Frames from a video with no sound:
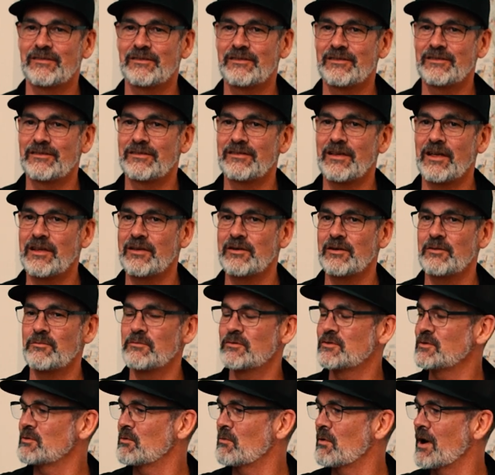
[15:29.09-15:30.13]
send him
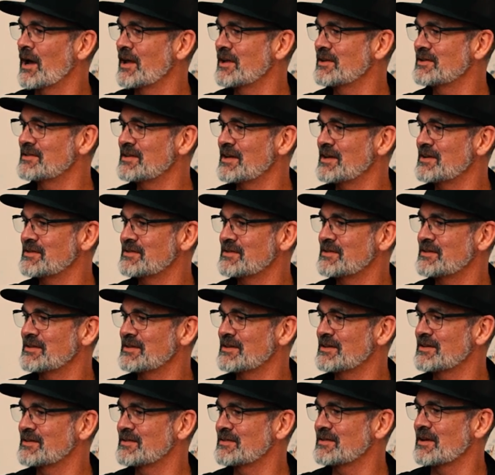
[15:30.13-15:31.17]
to wine tastings.